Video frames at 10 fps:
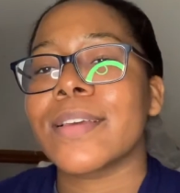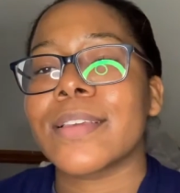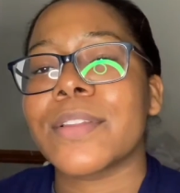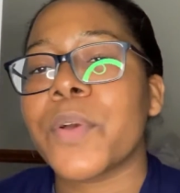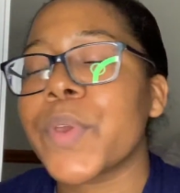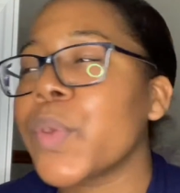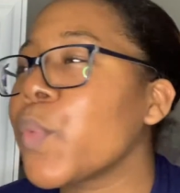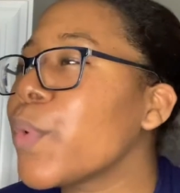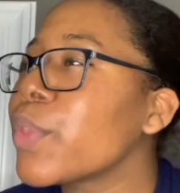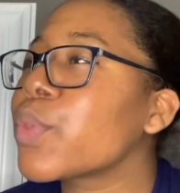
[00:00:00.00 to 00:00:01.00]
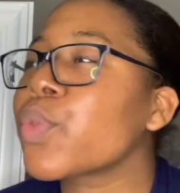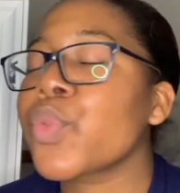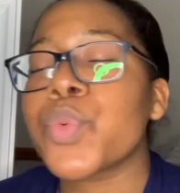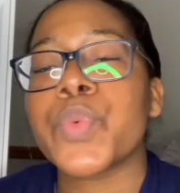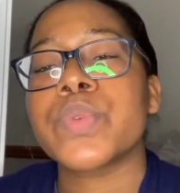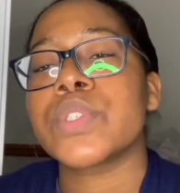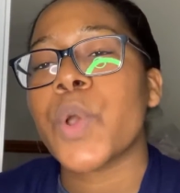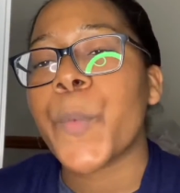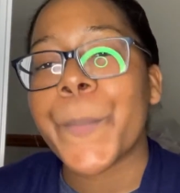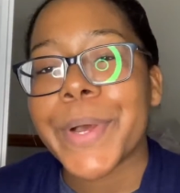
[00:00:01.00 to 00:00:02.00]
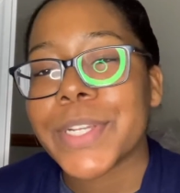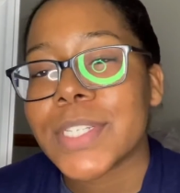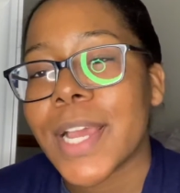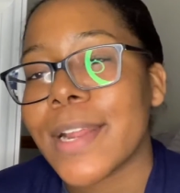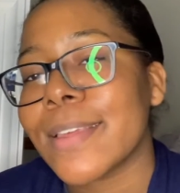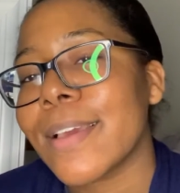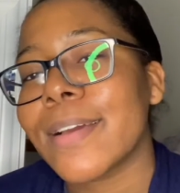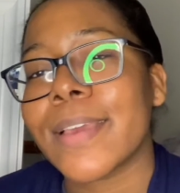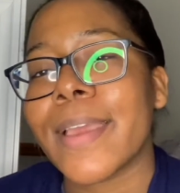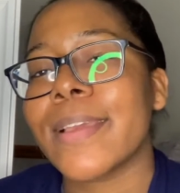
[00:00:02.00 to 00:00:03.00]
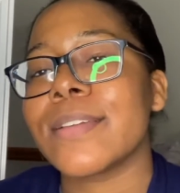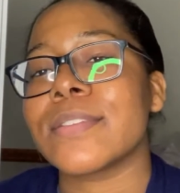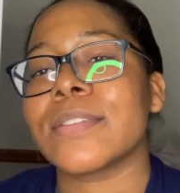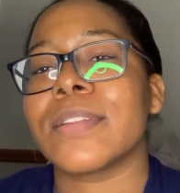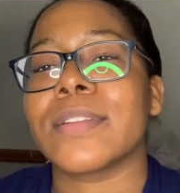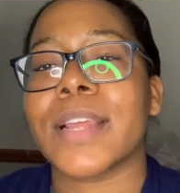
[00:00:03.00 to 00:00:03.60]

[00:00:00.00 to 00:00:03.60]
You know, he went through so much at a young age and